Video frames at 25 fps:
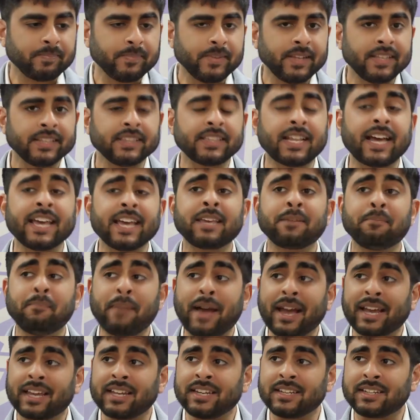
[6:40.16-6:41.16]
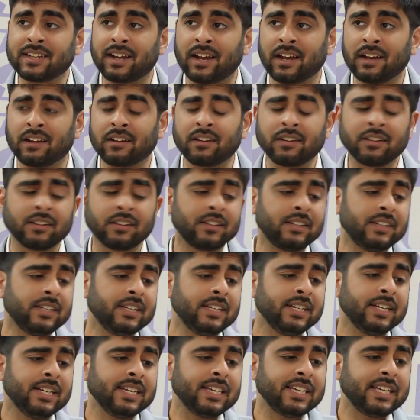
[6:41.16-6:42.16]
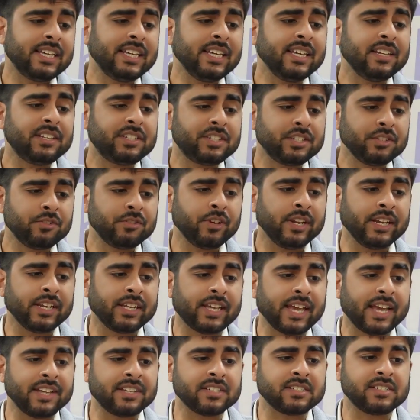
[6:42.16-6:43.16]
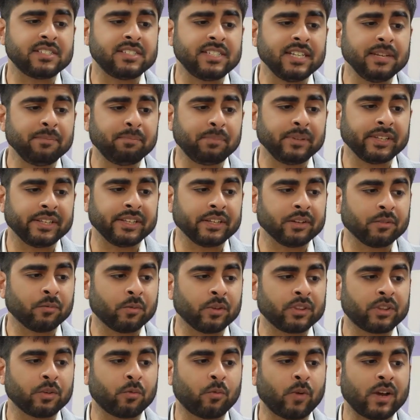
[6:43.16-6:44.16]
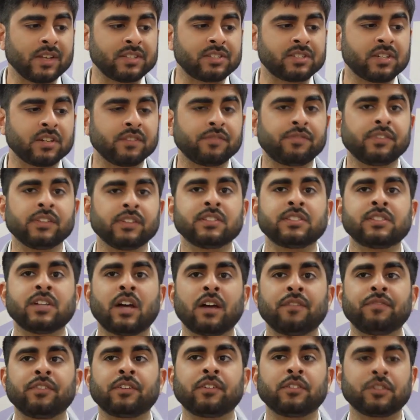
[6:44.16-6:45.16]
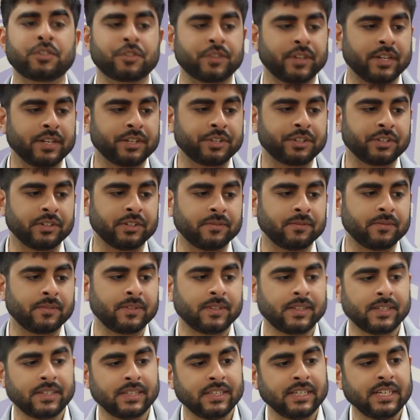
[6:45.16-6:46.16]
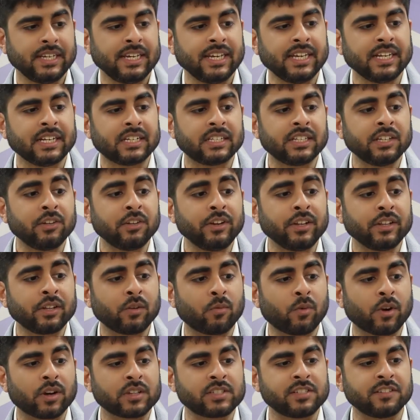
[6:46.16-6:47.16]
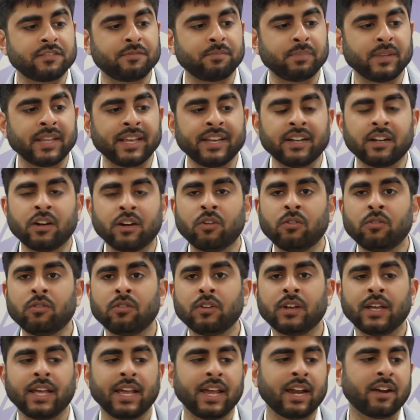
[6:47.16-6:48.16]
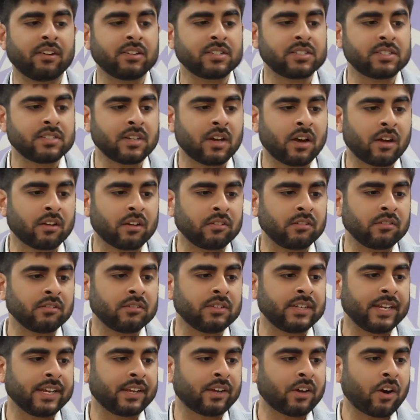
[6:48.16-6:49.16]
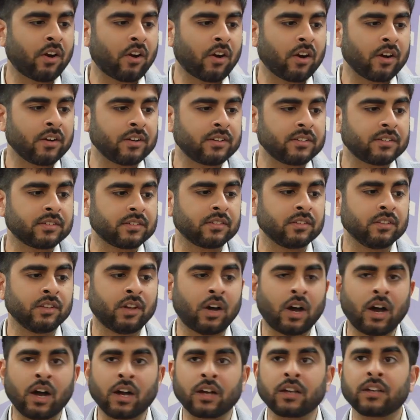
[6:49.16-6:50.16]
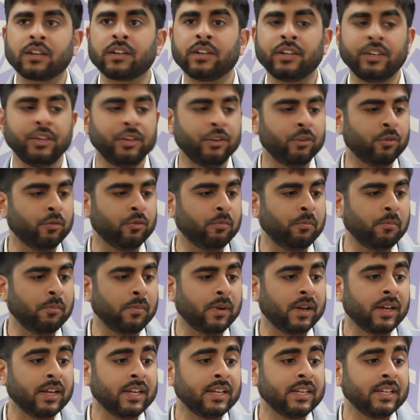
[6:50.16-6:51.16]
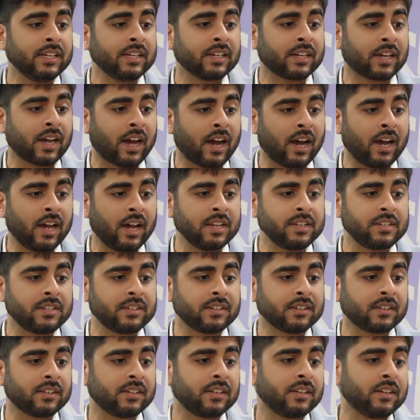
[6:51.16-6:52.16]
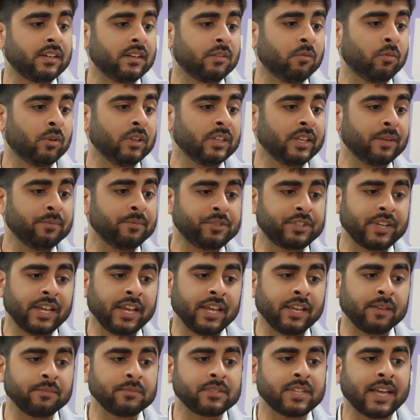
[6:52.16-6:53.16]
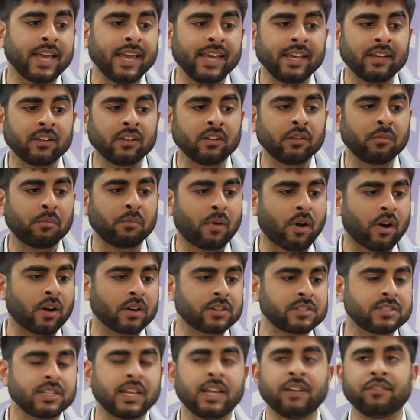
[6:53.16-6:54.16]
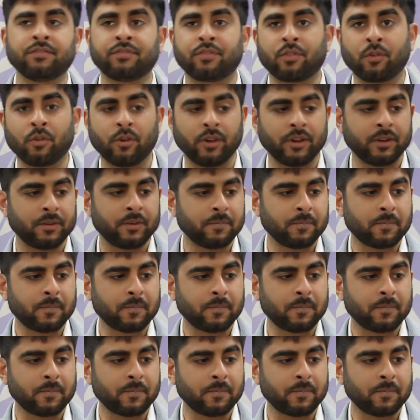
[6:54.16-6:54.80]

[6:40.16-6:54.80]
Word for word: Like McIntyre, he too engages deeply with the Western philosophical tradition, including the works of Plato, Aristotle, Descartes, Locke, Hume, Kant, William James, Hegel, Marx, and Freud.